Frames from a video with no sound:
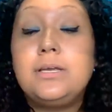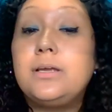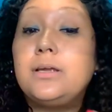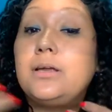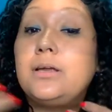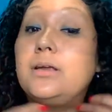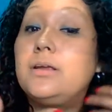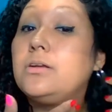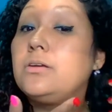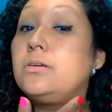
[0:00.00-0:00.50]

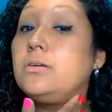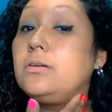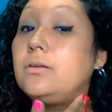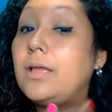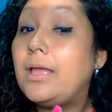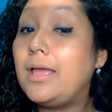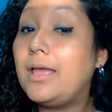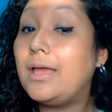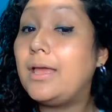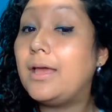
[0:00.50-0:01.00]
here
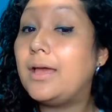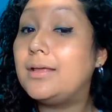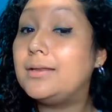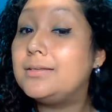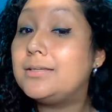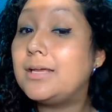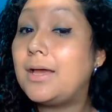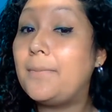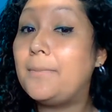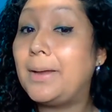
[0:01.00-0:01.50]

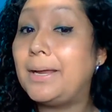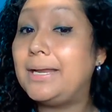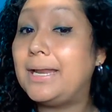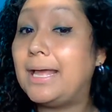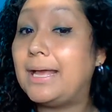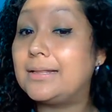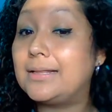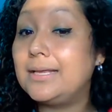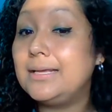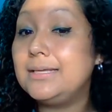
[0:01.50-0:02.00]
and my
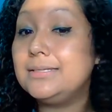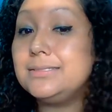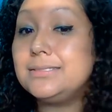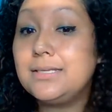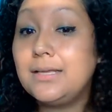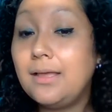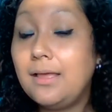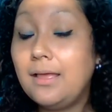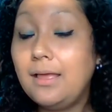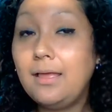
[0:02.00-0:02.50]

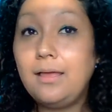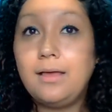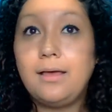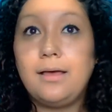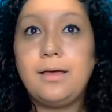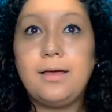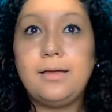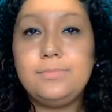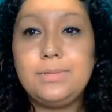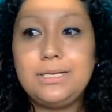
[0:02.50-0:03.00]
necklace.
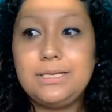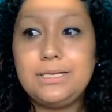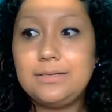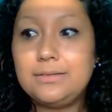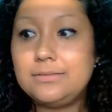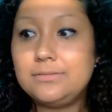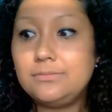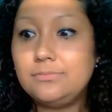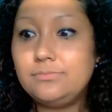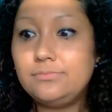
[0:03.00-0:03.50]
I
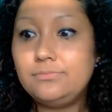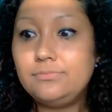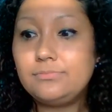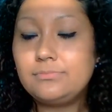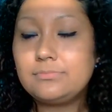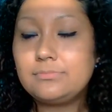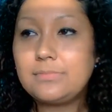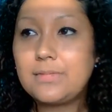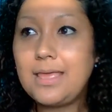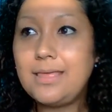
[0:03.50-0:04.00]
mean,
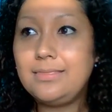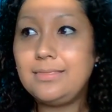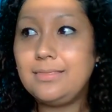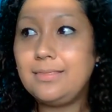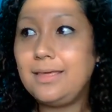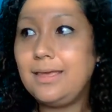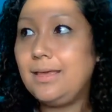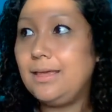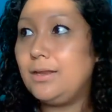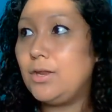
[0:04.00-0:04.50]

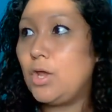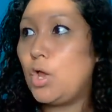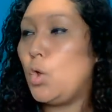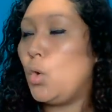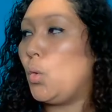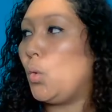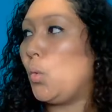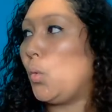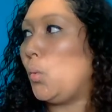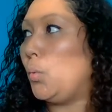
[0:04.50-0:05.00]
and then
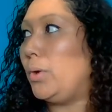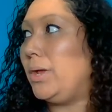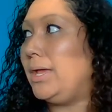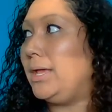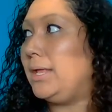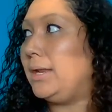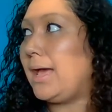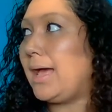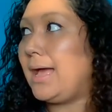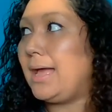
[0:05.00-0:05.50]

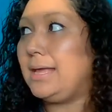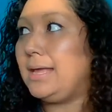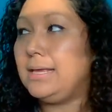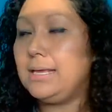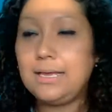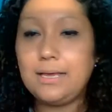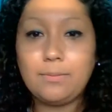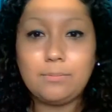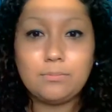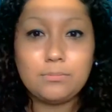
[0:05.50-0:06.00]
when
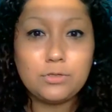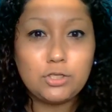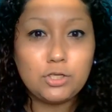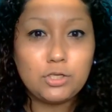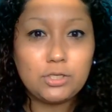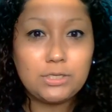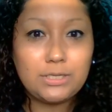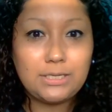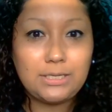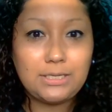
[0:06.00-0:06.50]
I am
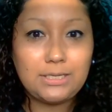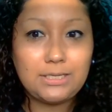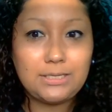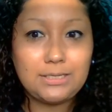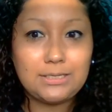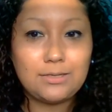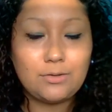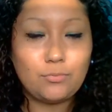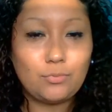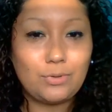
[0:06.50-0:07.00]

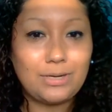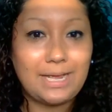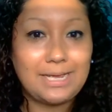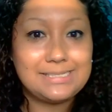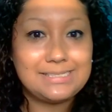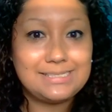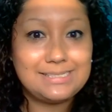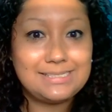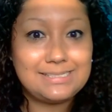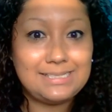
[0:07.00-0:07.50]
looking, when I
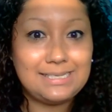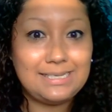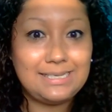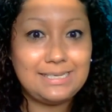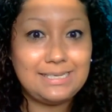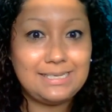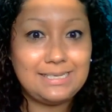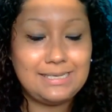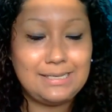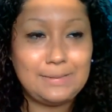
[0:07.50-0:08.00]

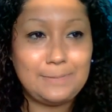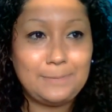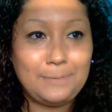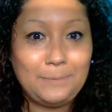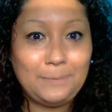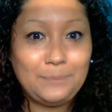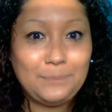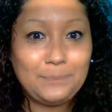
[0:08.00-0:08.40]
see,